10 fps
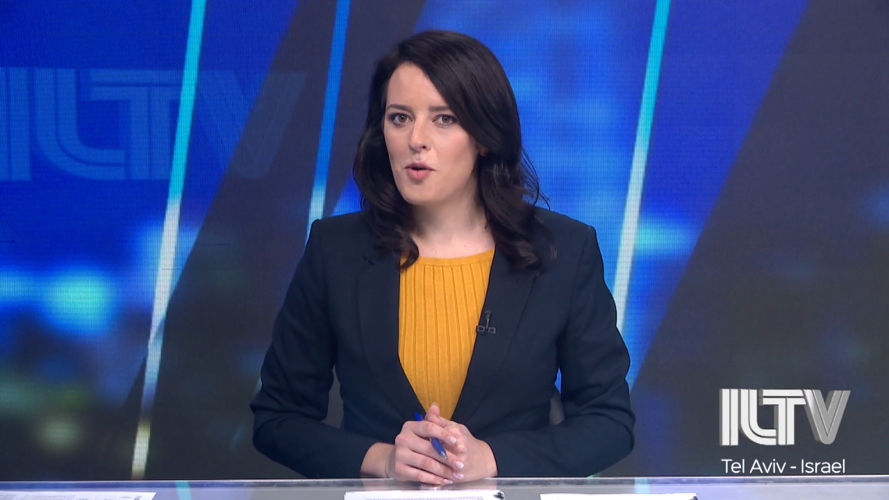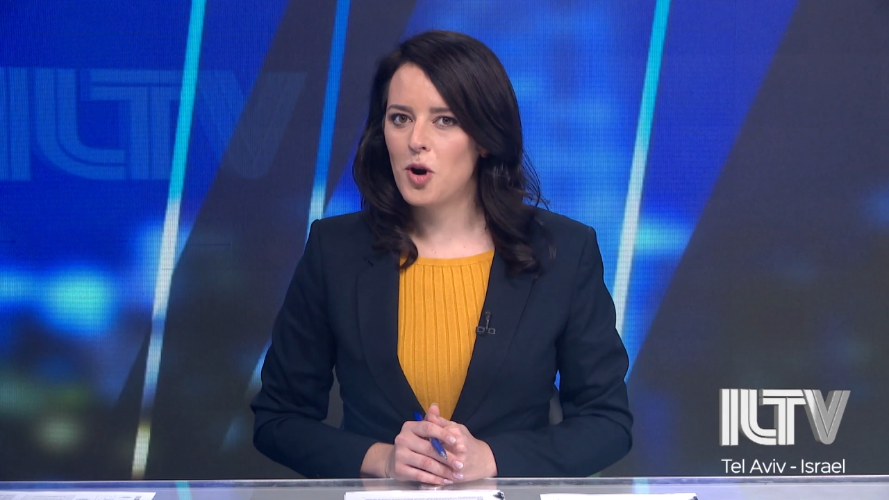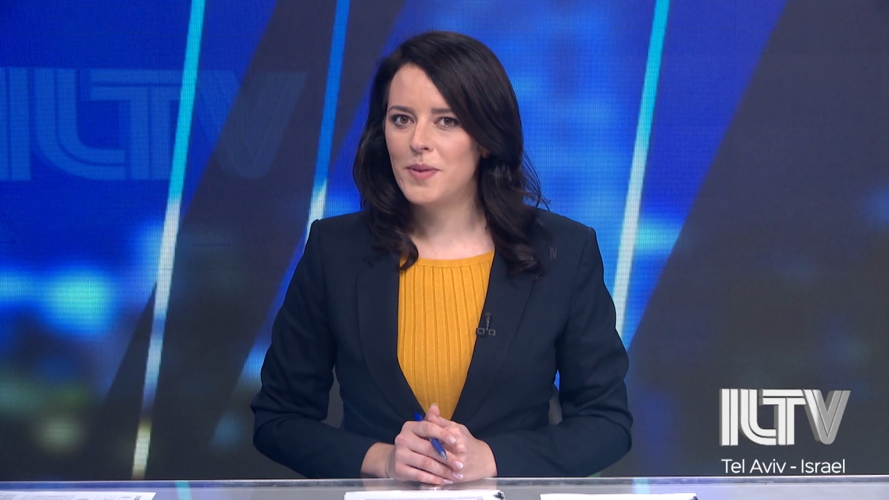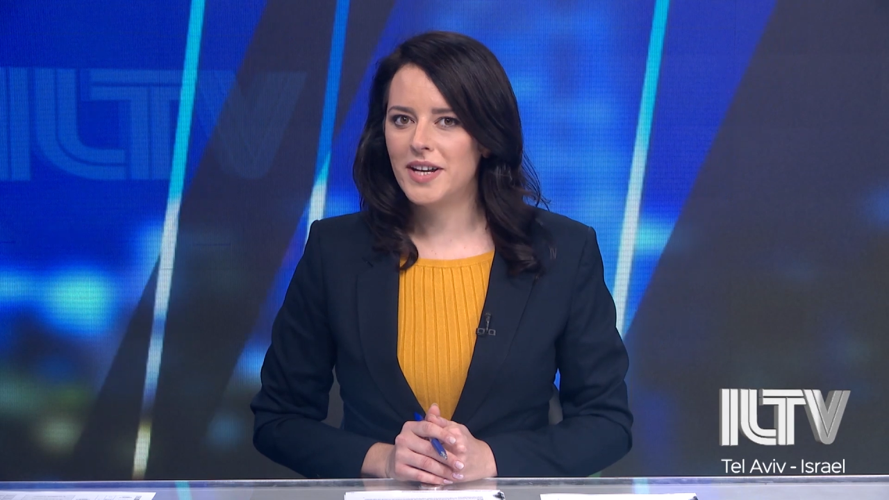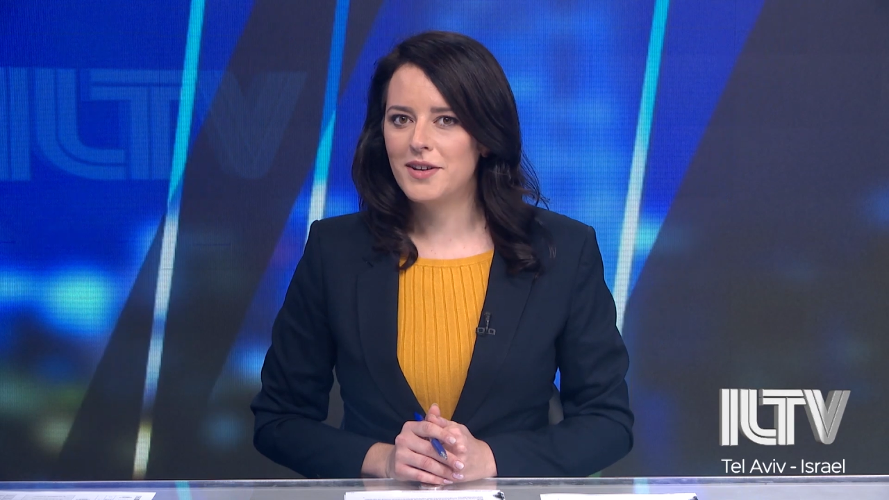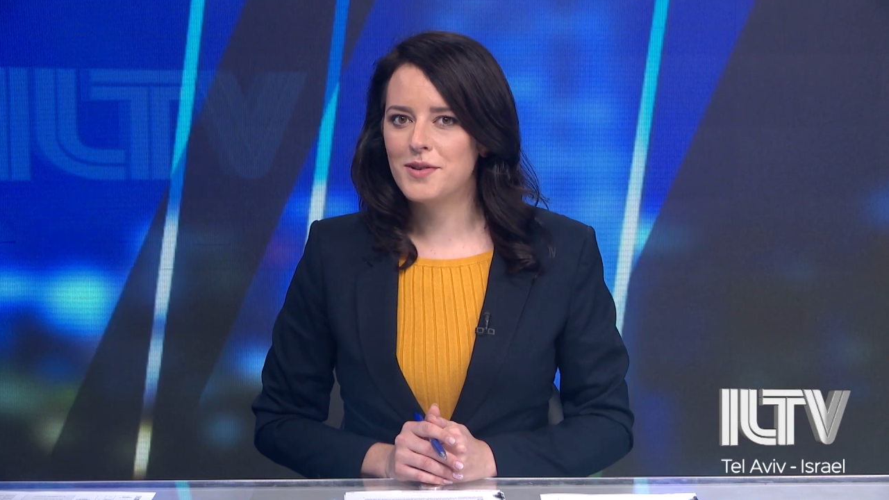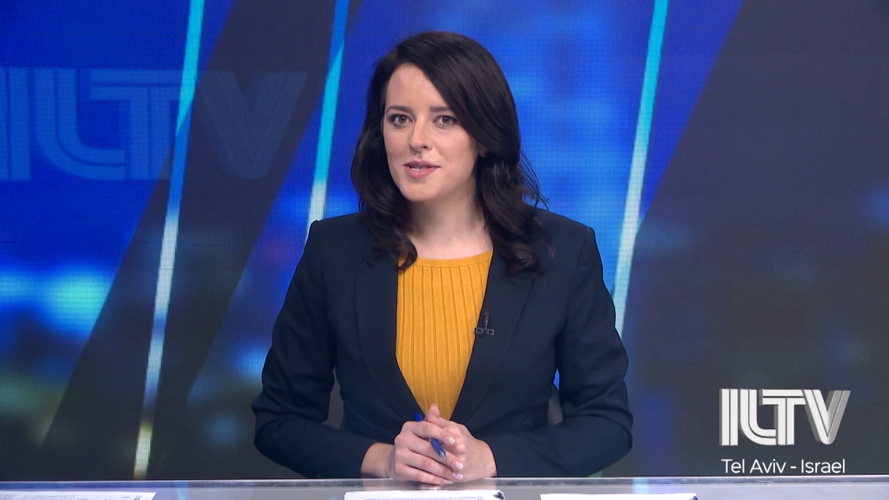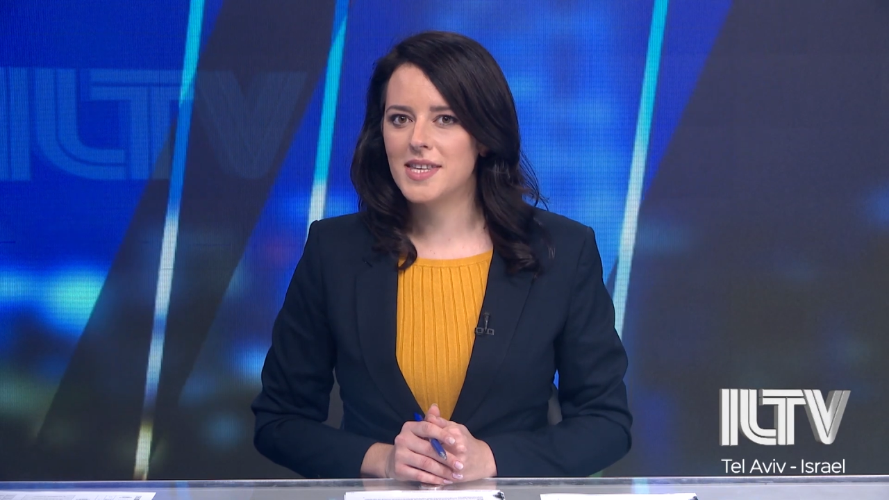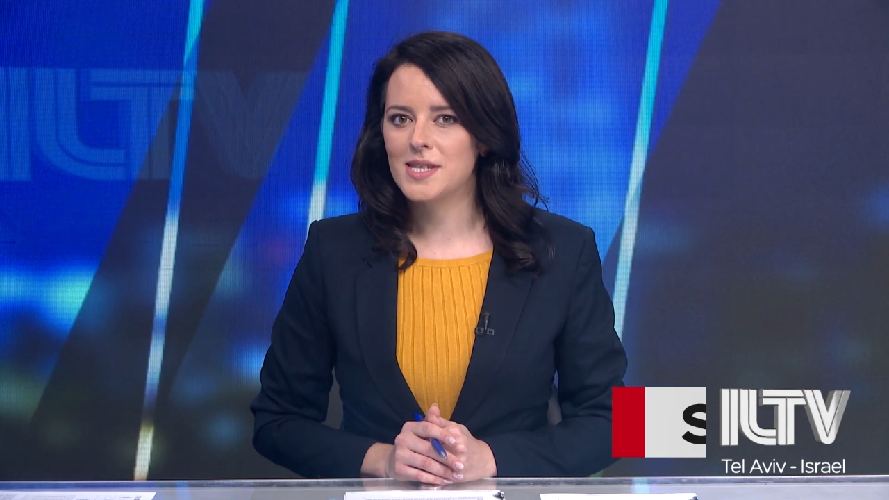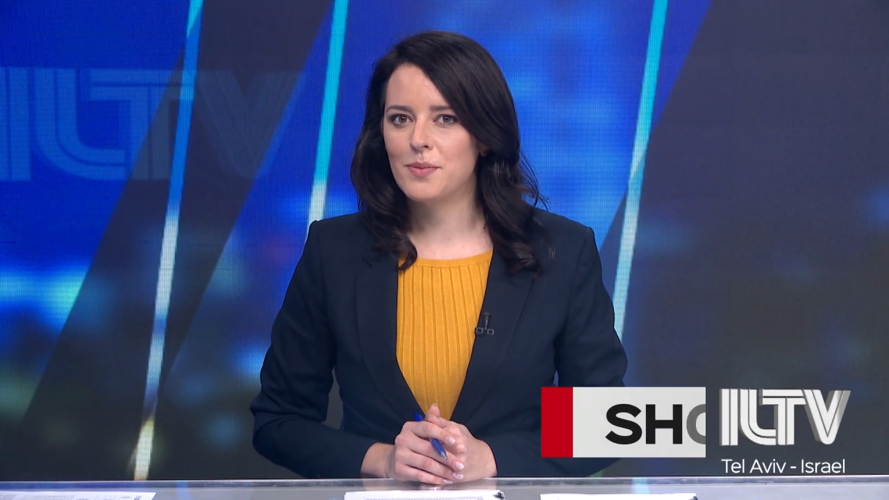More big
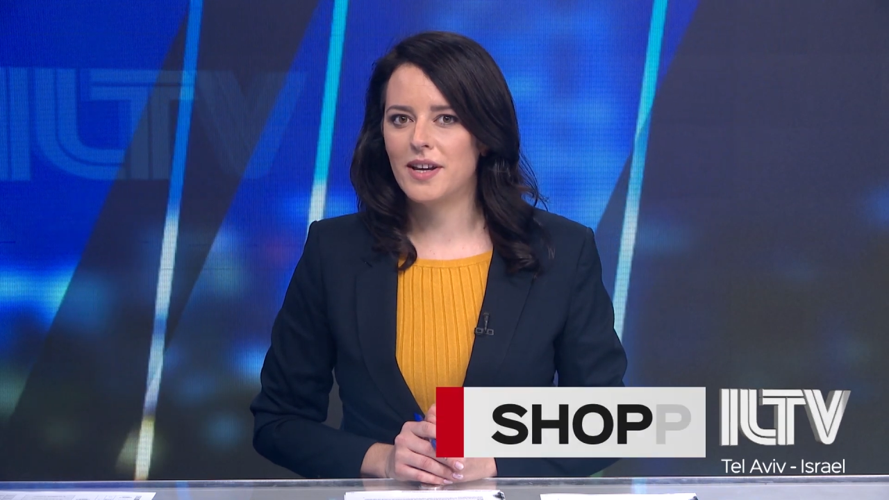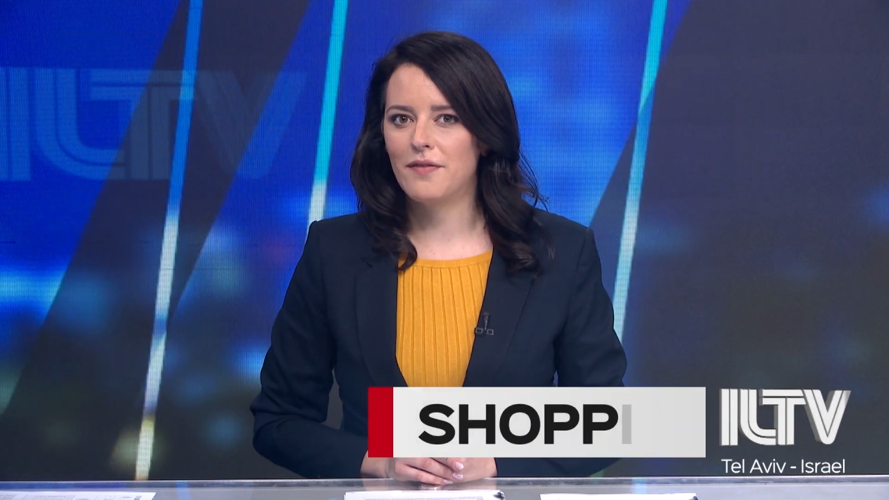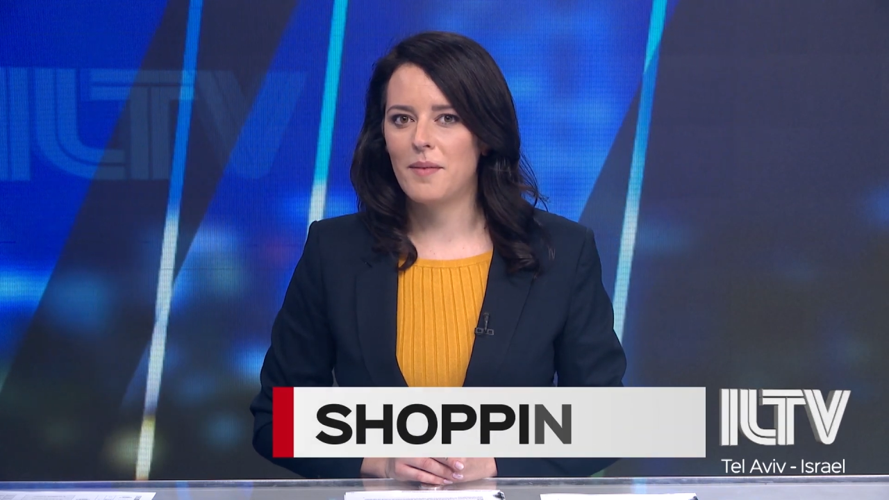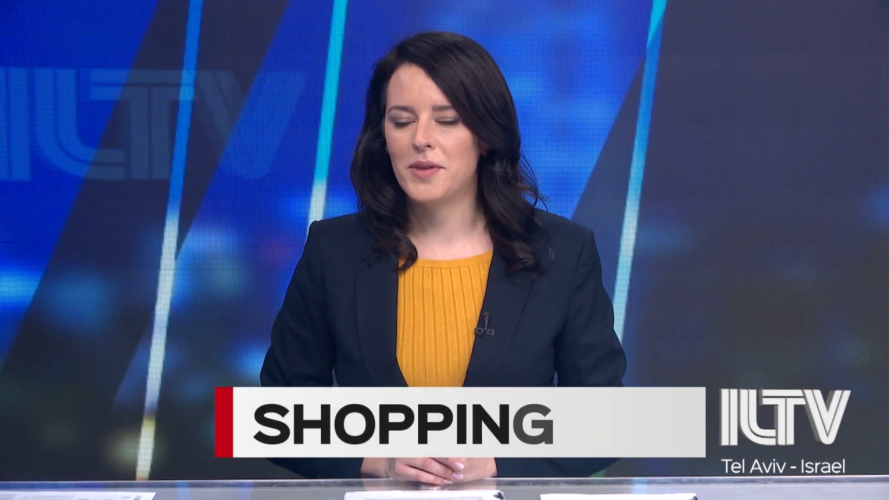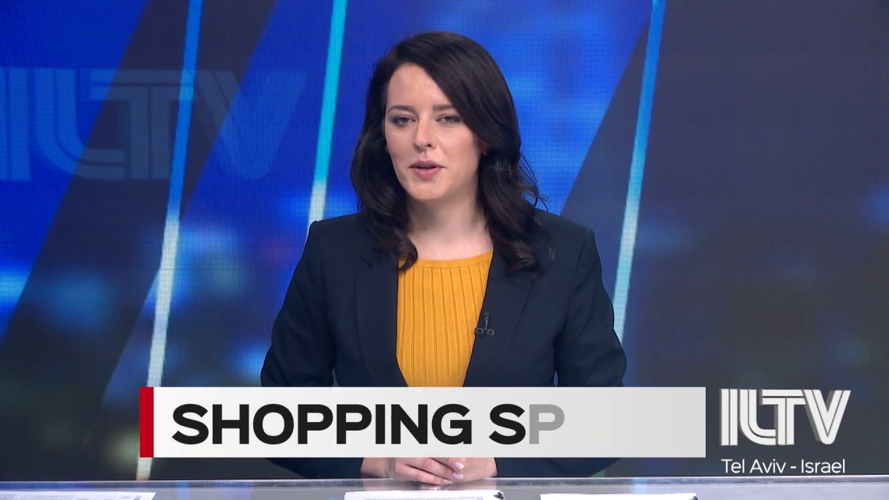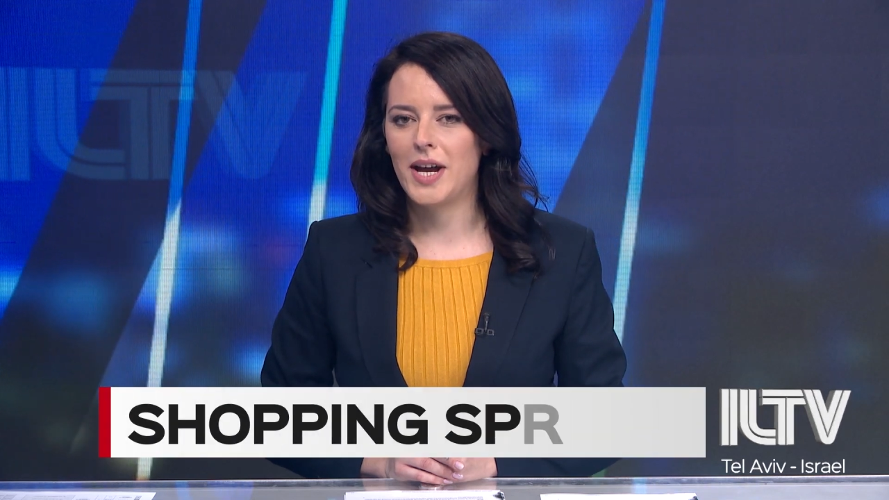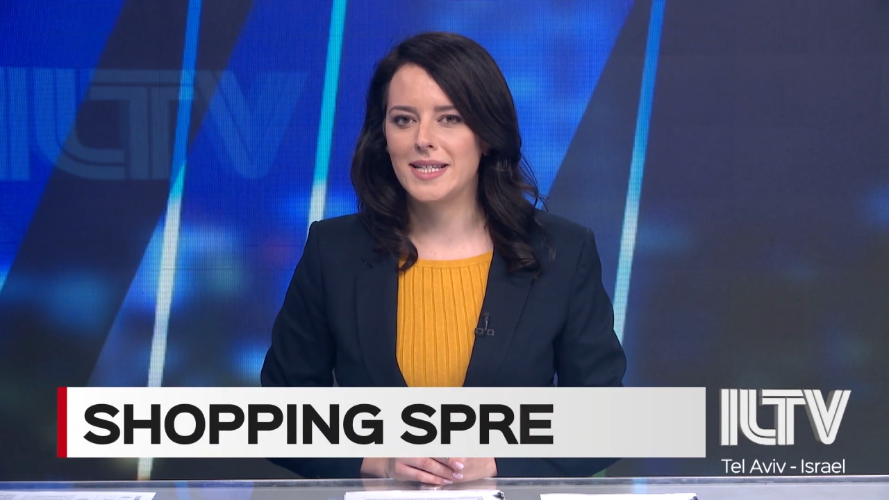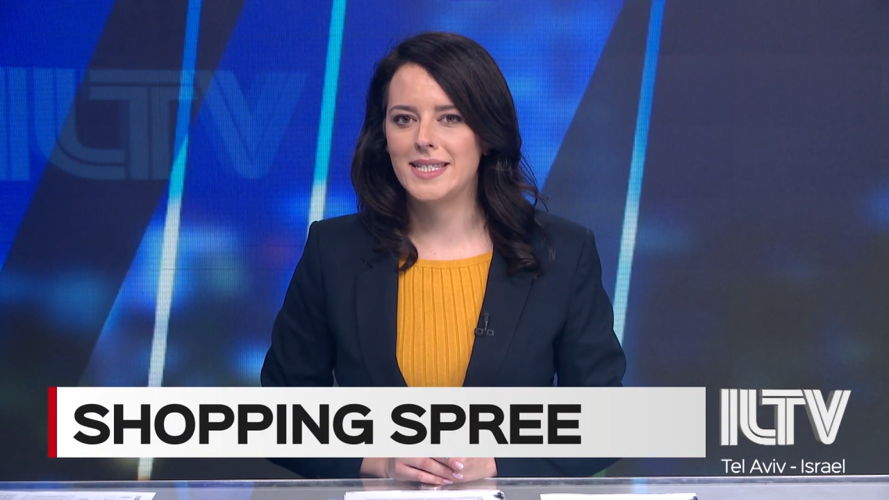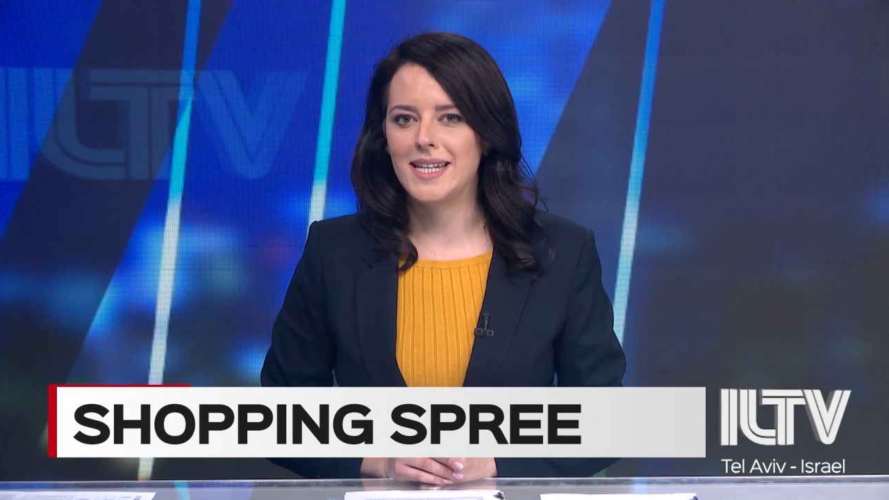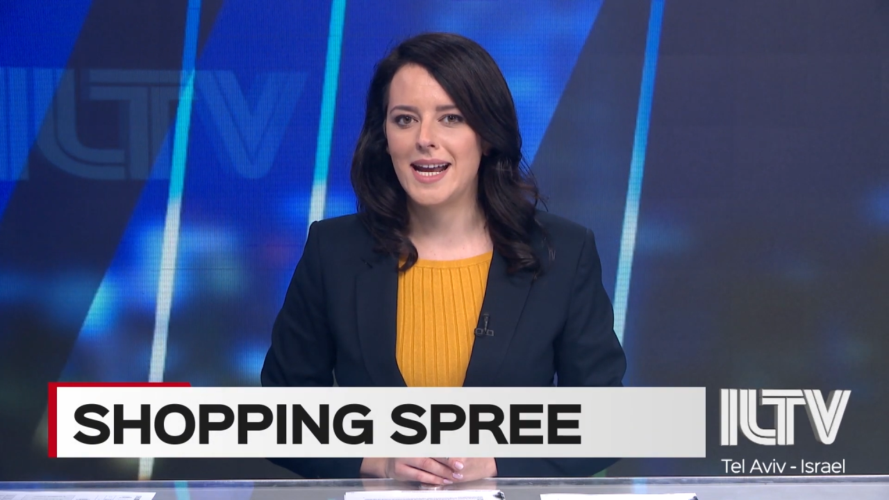news this week from the
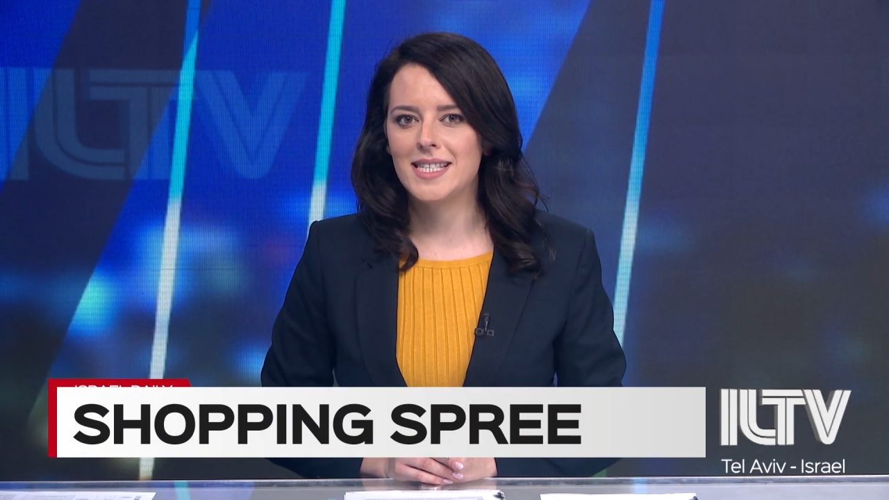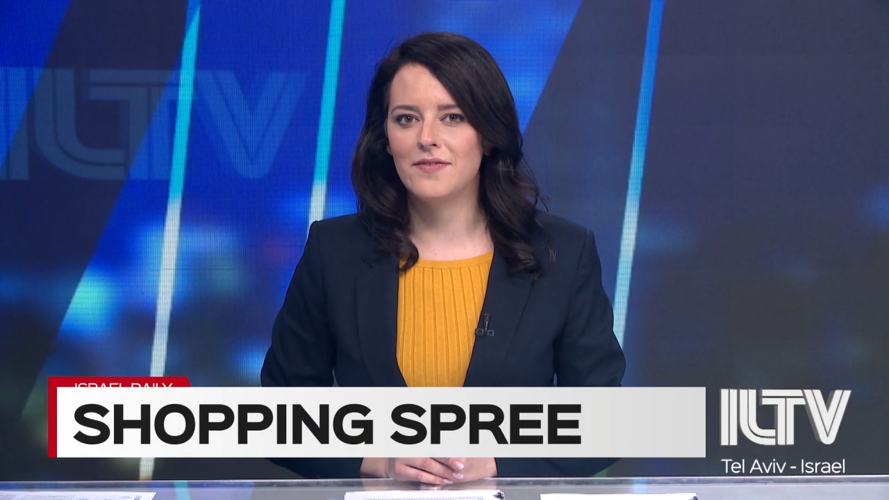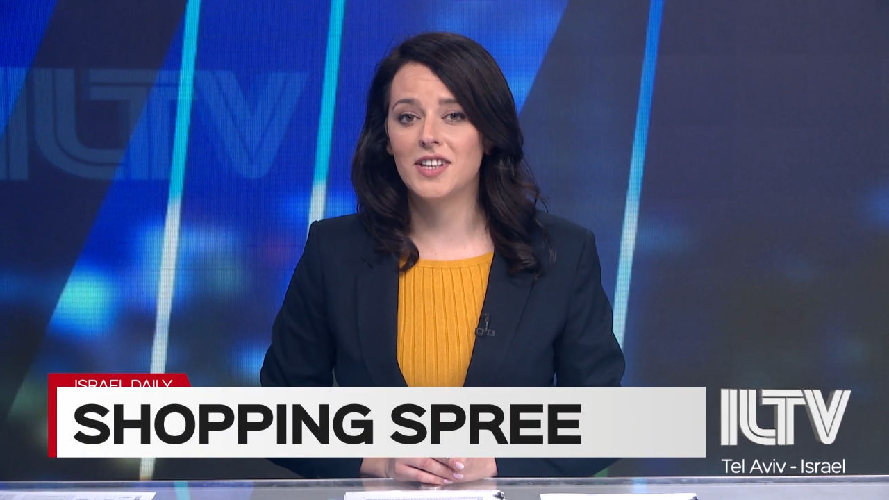United States.